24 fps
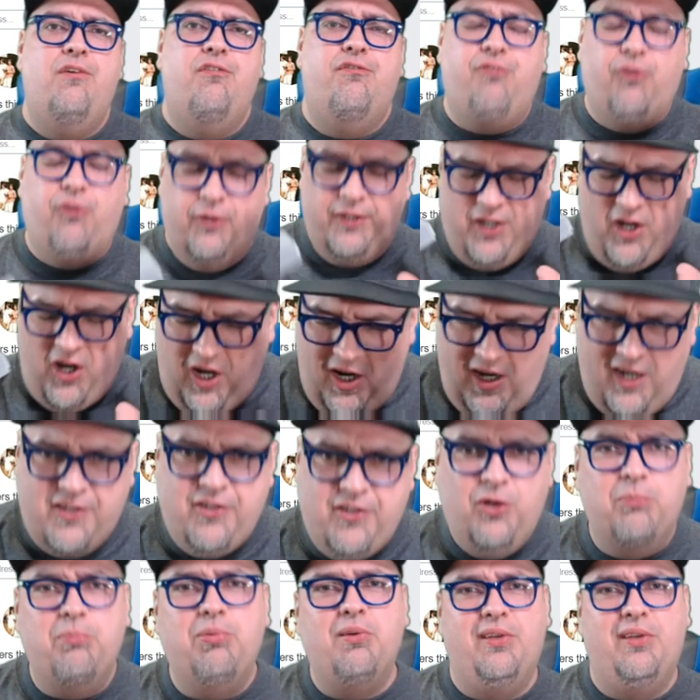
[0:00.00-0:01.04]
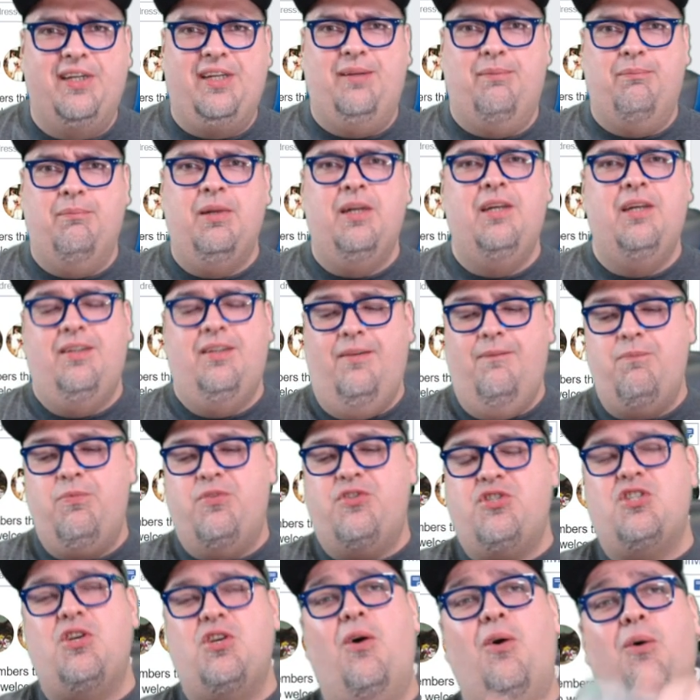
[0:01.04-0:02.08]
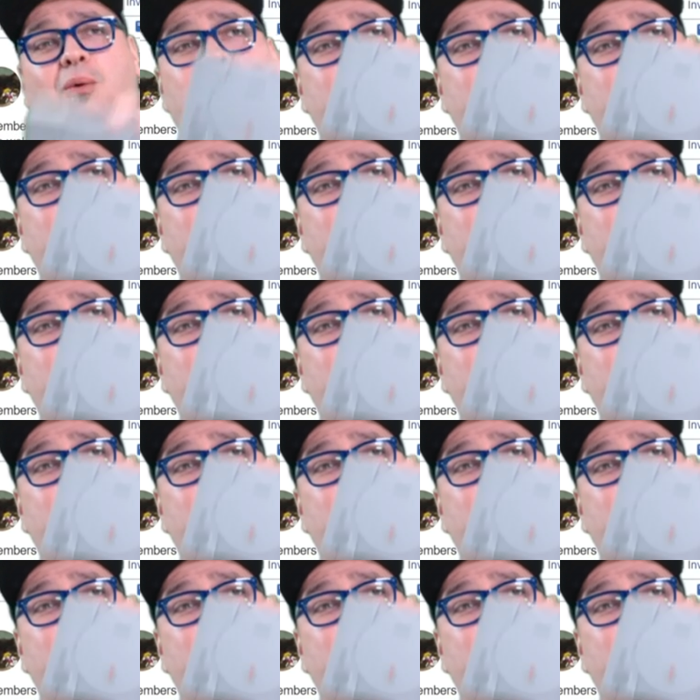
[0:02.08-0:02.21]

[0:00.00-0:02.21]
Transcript: for AutoBleem. So